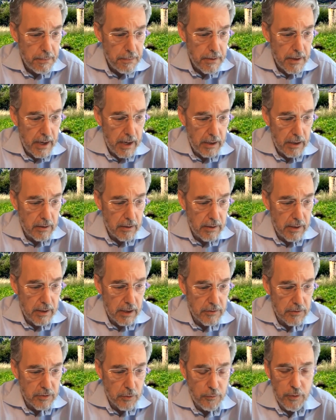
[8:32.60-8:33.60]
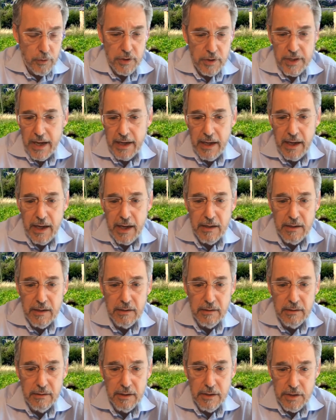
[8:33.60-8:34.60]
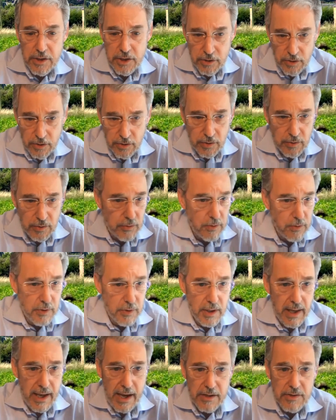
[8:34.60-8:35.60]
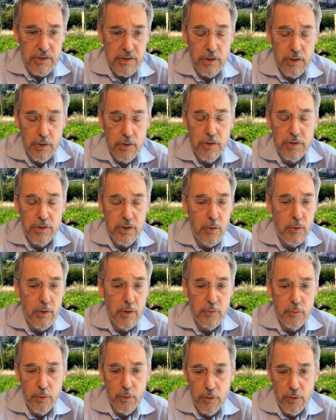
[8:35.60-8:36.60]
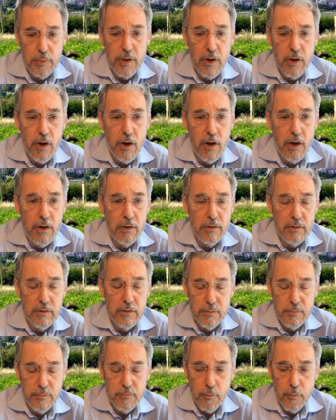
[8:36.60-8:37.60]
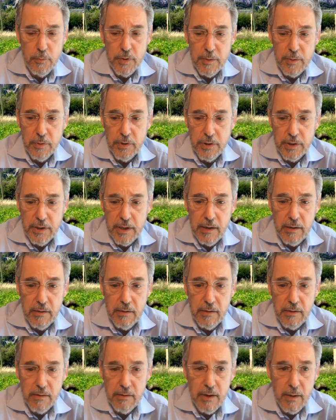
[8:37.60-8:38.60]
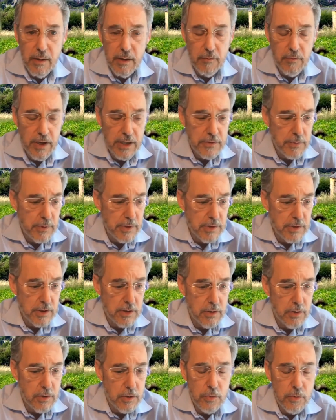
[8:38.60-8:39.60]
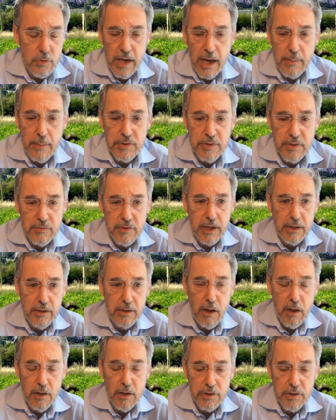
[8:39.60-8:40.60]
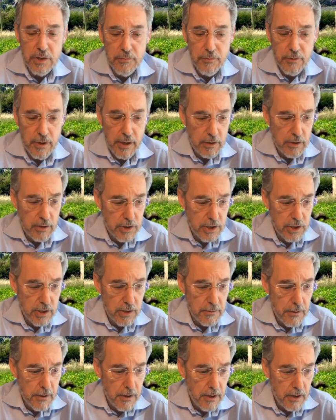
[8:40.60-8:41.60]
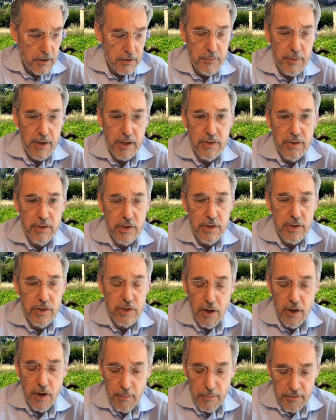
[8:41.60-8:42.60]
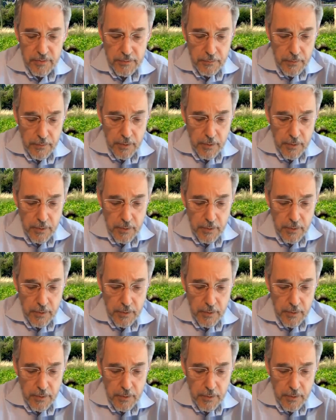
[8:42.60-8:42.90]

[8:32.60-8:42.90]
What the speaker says: And so for a decade, until the last year or so, it's really been hard for people to get investments in new types of technology for energy, especially startups.